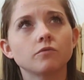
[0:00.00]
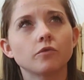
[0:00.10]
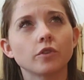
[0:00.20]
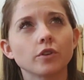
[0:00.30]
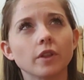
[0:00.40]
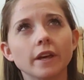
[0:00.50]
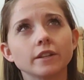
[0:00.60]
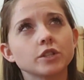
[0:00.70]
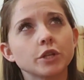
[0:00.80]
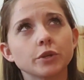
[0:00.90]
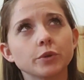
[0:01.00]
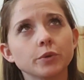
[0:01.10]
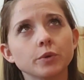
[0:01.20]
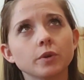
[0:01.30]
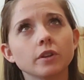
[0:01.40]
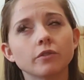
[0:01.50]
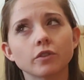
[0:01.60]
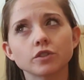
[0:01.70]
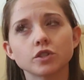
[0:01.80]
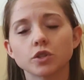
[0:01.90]
For like the
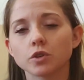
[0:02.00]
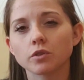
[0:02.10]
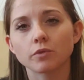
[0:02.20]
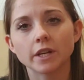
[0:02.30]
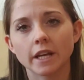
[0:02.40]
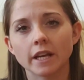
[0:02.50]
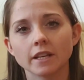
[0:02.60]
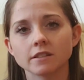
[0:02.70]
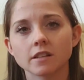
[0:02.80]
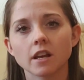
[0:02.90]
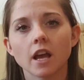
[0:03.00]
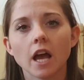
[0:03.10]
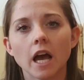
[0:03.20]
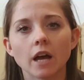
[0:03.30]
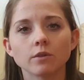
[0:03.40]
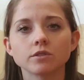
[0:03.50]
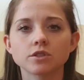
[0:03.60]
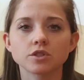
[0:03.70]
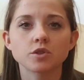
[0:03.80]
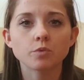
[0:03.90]
first 2 to 3 days, I was
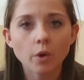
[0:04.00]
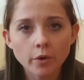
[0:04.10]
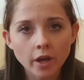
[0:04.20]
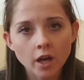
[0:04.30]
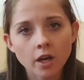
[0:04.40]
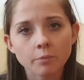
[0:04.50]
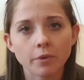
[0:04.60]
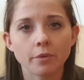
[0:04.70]
just throwing up,